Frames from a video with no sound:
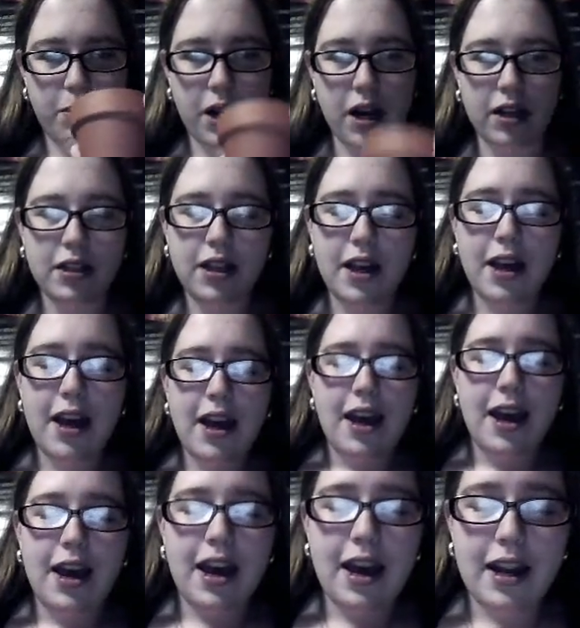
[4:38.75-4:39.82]
pot
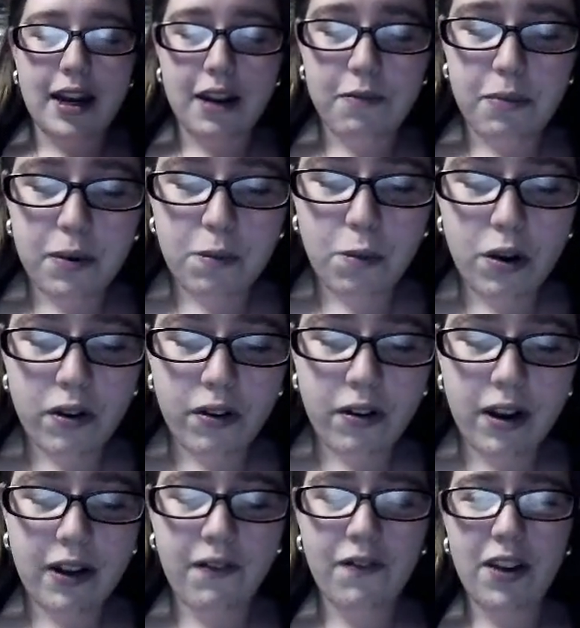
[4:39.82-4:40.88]
and I've been
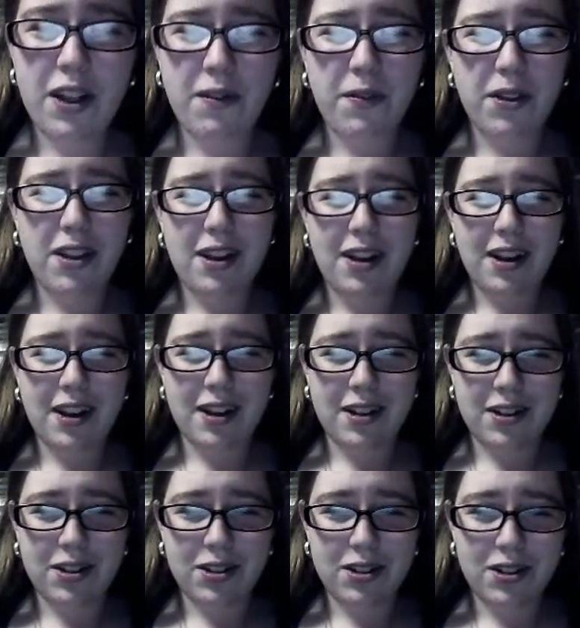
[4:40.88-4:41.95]
watering it faithfully
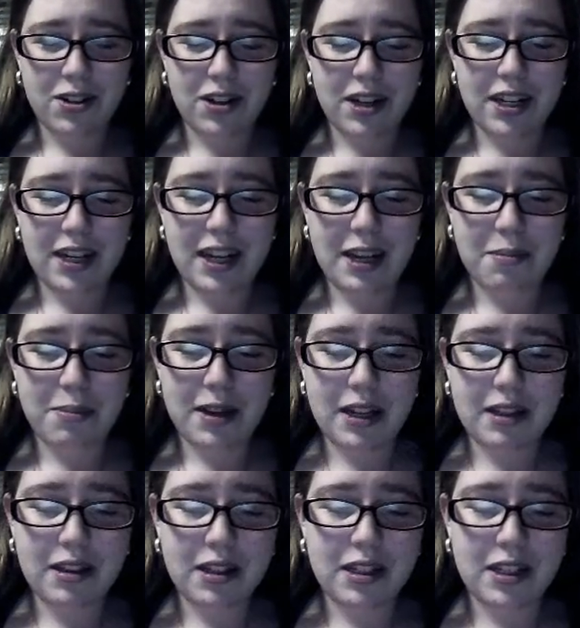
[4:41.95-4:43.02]
and trying to keep it
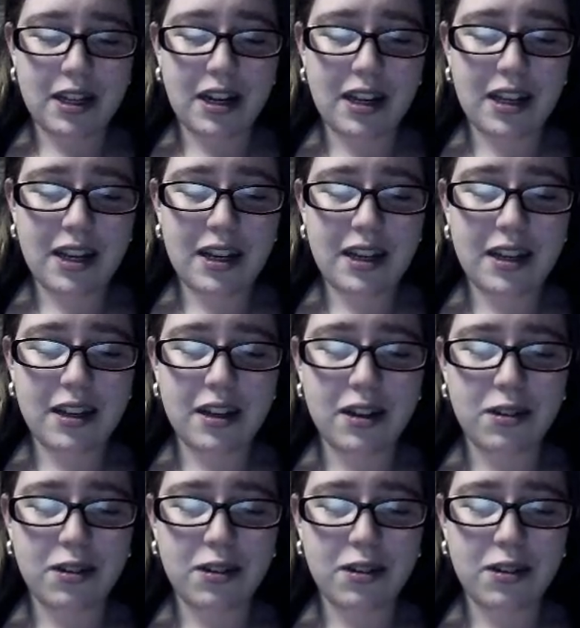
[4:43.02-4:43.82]
in the sunlight.